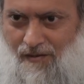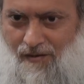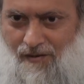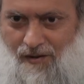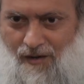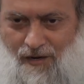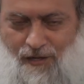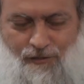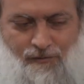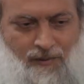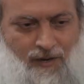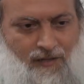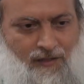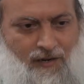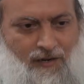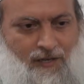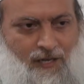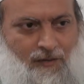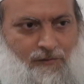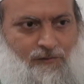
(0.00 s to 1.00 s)
And Allah subhanahu wa
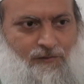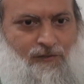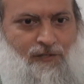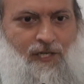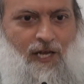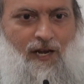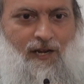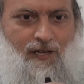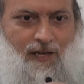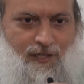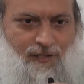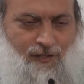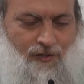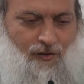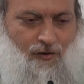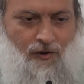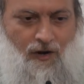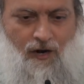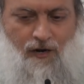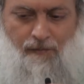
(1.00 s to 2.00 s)
ta'ala keeps telling us in
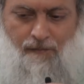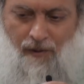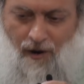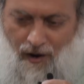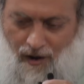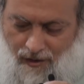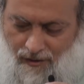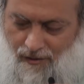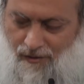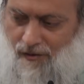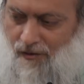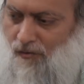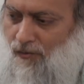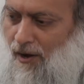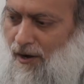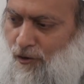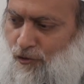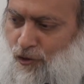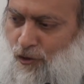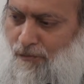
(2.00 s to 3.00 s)
the Quran, ponder.
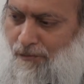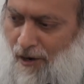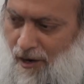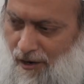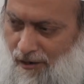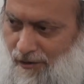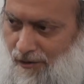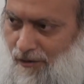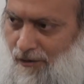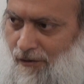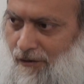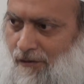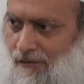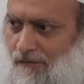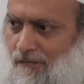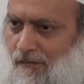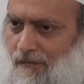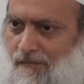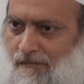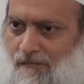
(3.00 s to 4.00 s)
Why don't you ponder?
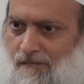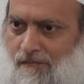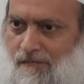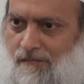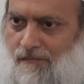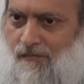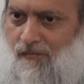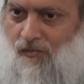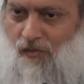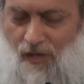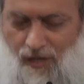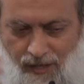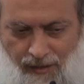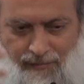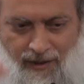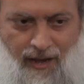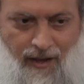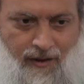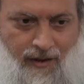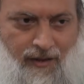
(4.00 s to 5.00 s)
Think
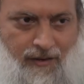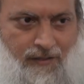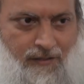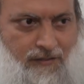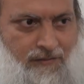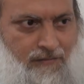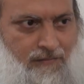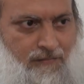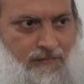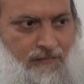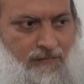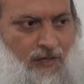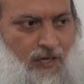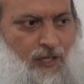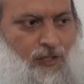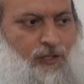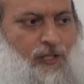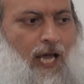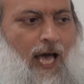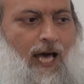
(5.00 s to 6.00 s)
about it.
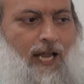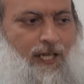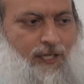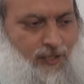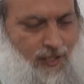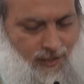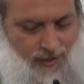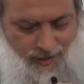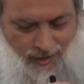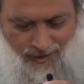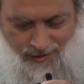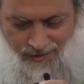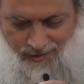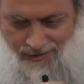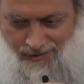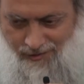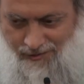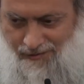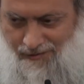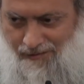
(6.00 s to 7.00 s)
He challenges us.